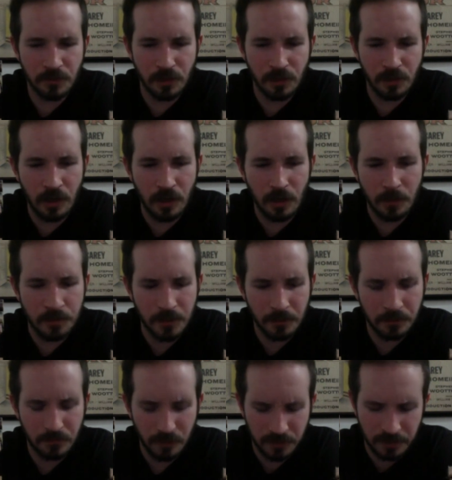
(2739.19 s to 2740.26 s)
Longarm's
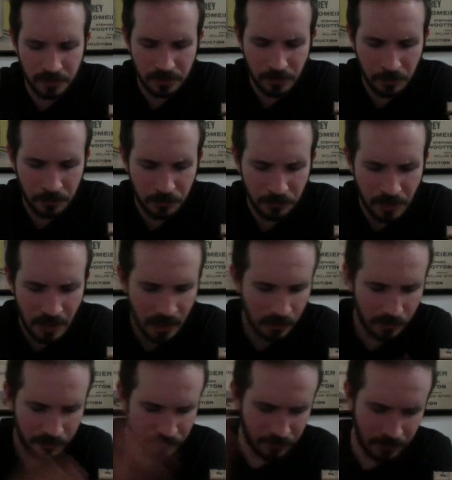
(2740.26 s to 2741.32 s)
up, what's he's up to
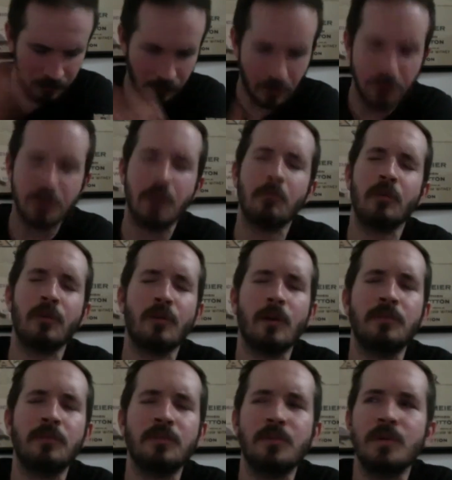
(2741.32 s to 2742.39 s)
now and what number they're
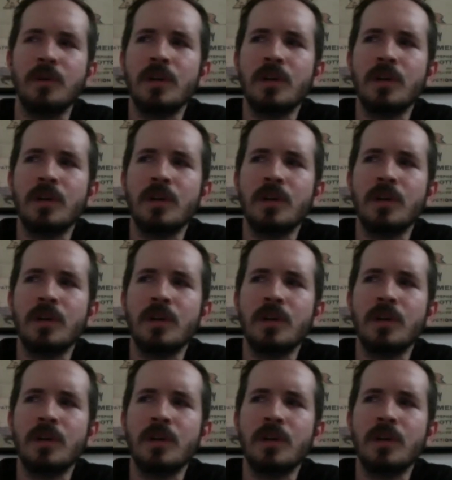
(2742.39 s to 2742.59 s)
up to.